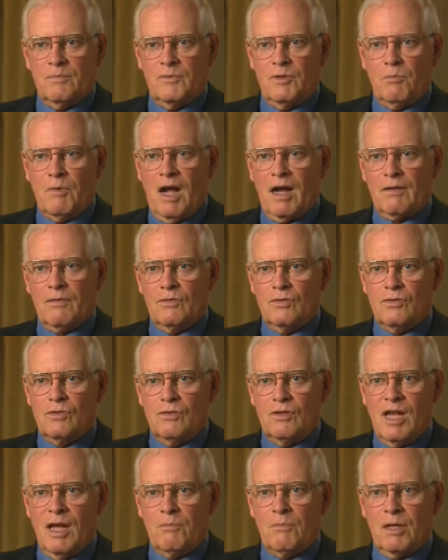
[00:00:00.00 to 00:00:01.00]
Demographers
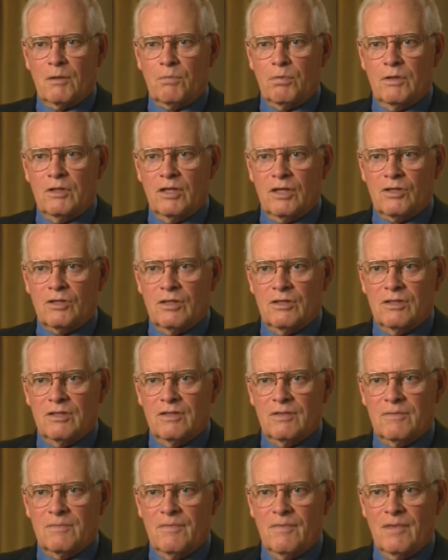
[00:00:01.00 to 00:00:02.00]
do not make
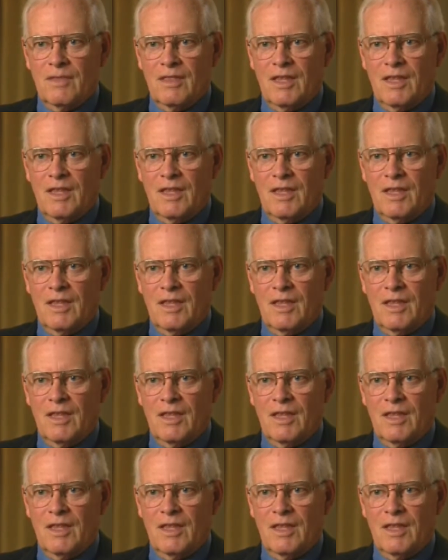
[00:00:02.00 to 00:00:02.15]
predictions.